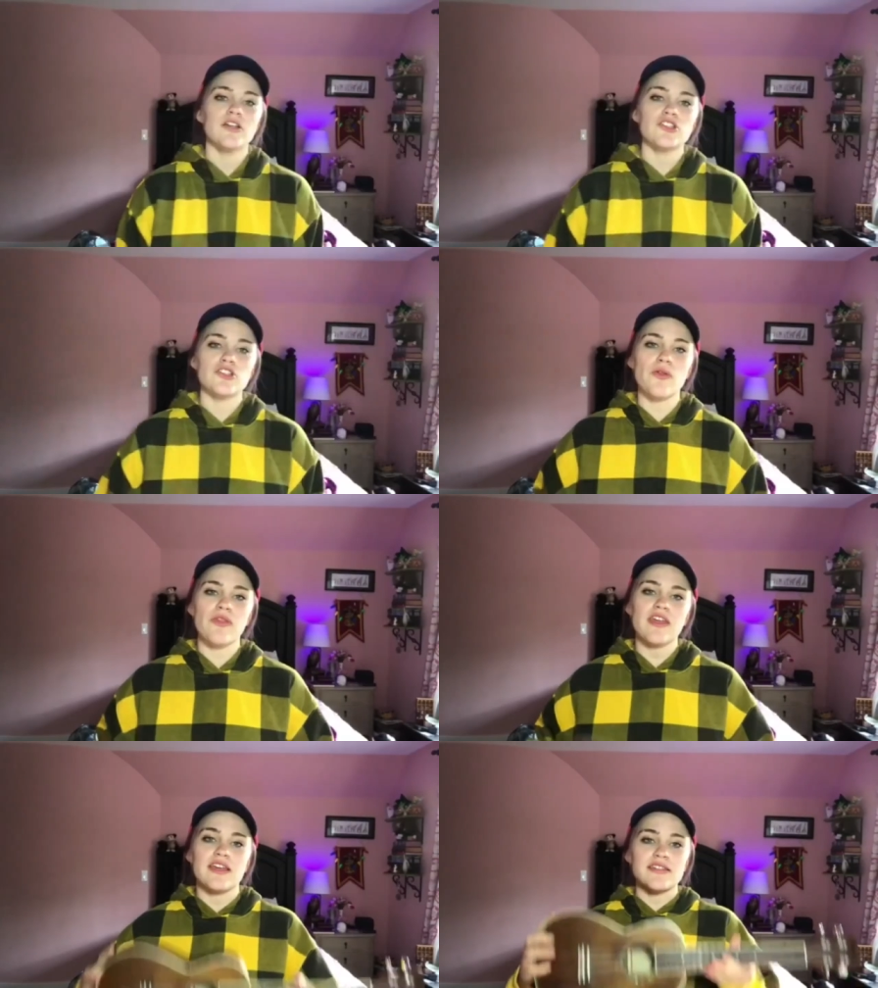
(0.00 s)
So
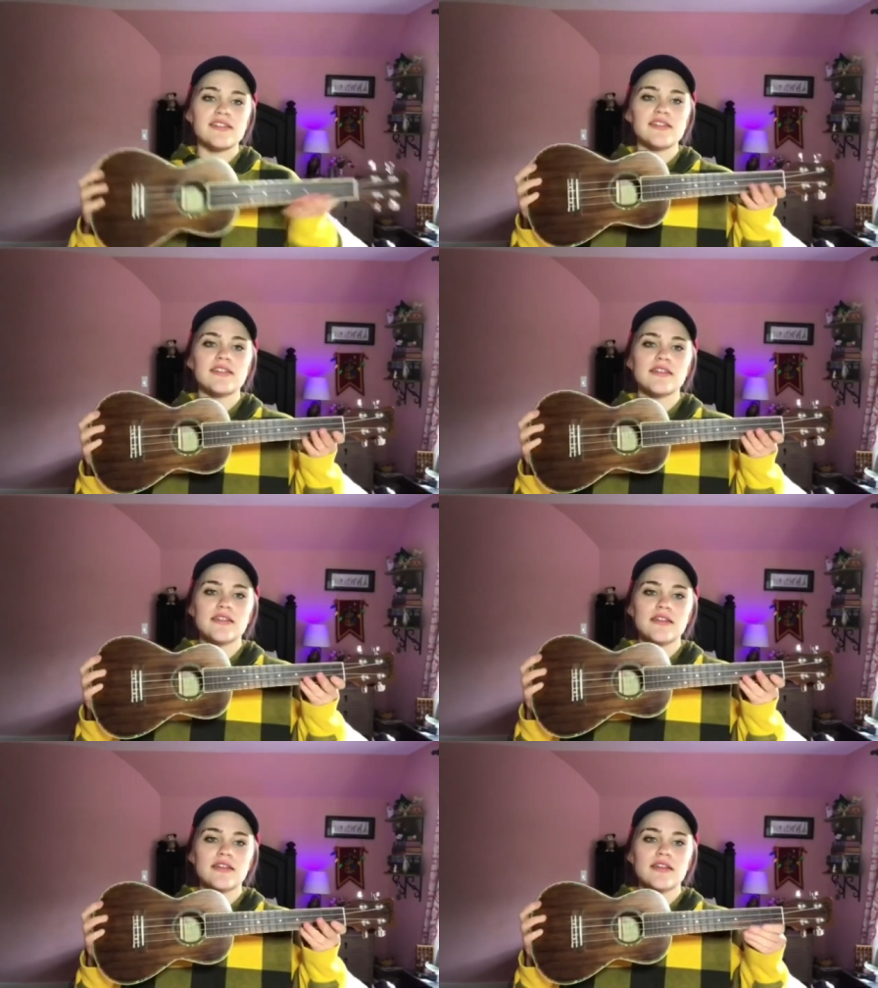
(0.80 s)
this
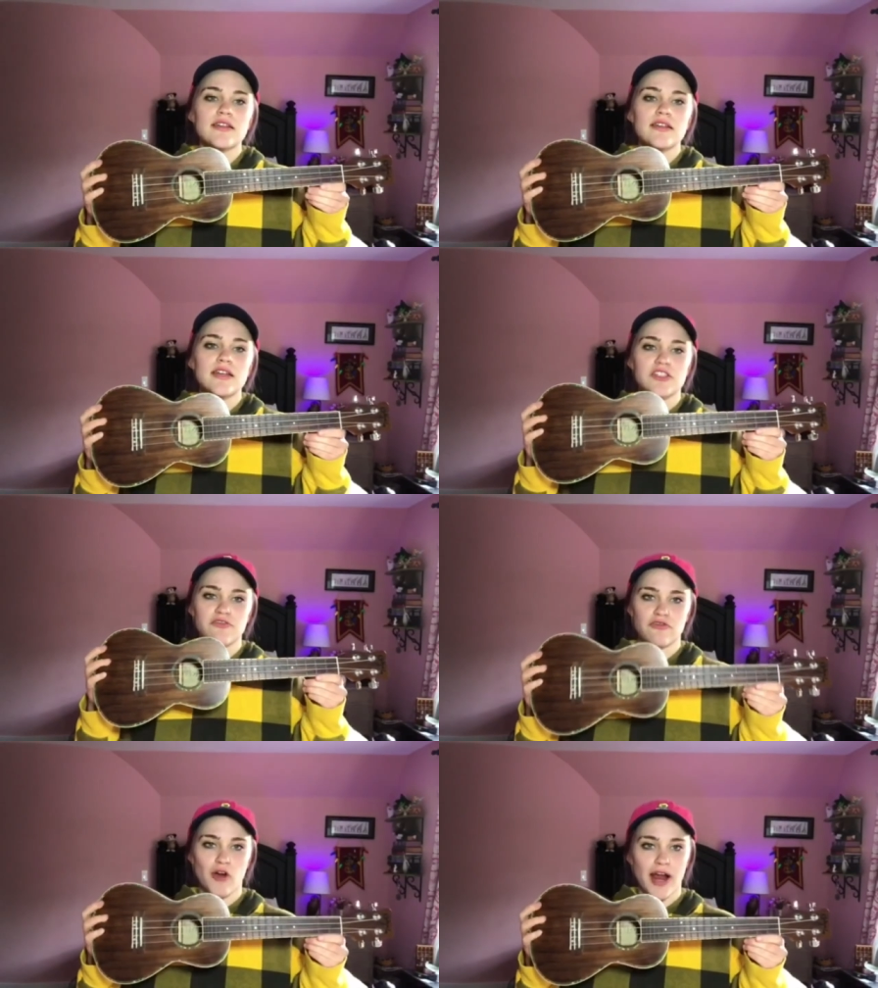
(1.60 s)
is
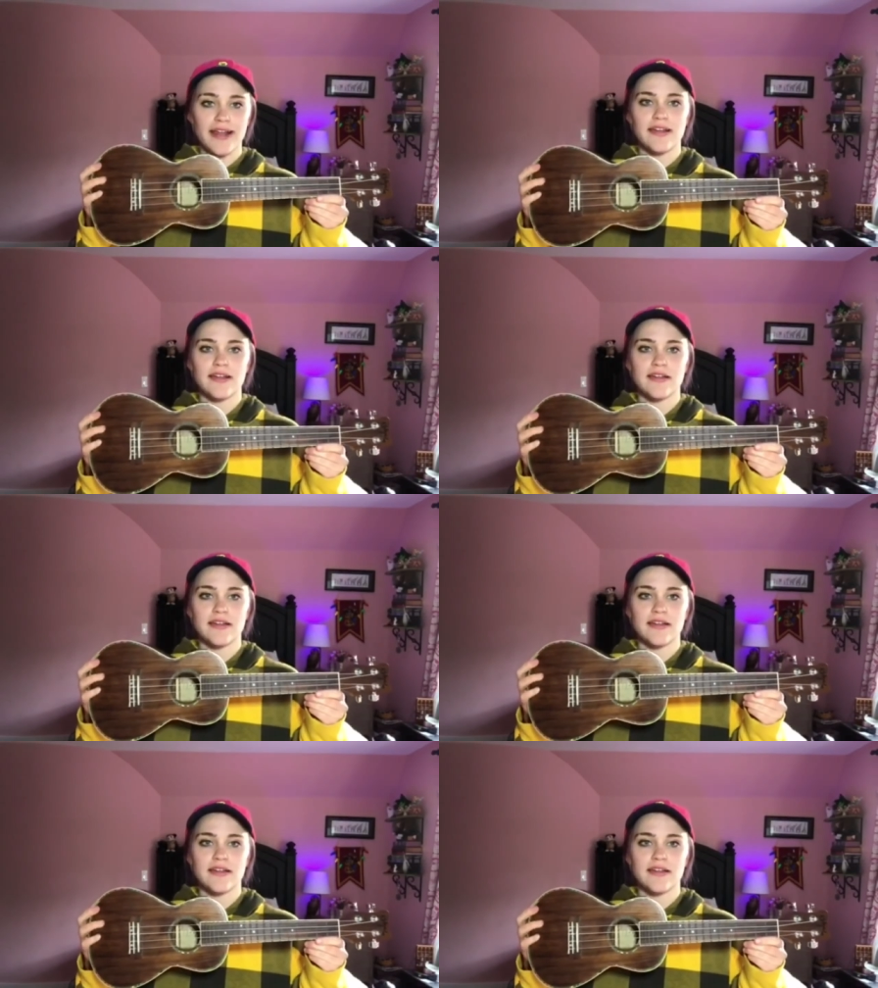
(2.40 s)
Frank.